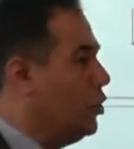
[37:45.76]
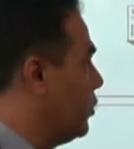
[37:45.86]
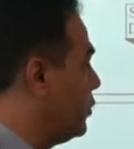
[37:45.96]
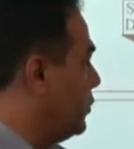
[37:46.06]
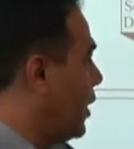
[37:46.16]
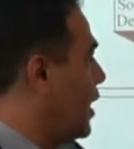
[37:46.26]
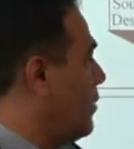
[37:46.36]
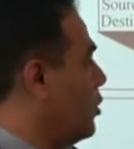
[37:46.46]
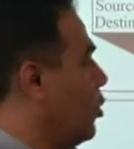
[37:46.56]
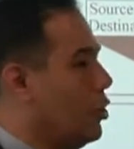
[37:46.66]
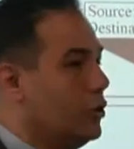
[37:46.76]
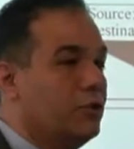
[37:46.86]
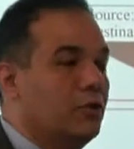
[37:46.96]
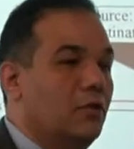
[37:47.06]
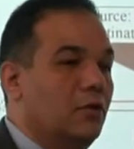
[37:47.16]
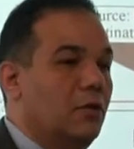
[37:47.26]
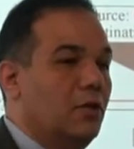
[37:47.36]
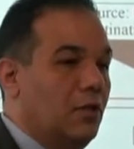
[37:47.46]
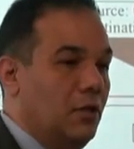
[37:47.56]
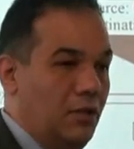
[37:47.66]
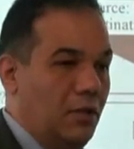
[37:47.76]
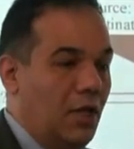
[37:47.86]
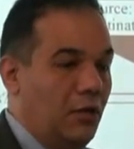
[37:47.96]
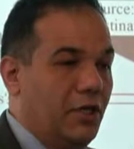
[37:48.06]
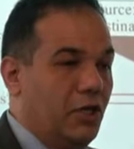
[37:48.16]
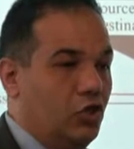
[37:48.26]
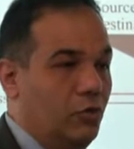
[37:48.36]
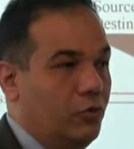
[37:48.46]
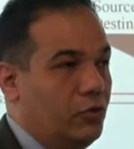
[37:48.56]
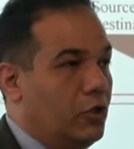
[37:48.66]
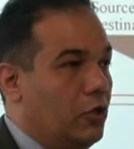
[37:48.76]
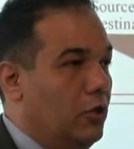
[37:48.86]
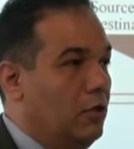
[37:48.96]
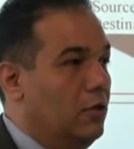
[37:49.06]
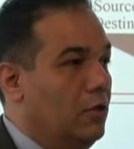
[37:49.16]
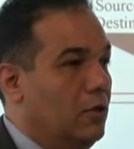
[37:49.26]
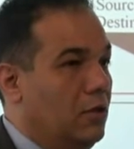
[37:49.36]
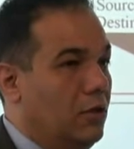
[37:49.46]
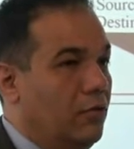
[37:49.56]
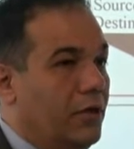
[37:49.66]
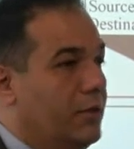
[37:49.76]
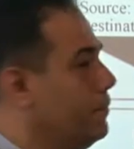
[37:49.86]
you know what planning cost, allocation protocol. Alright,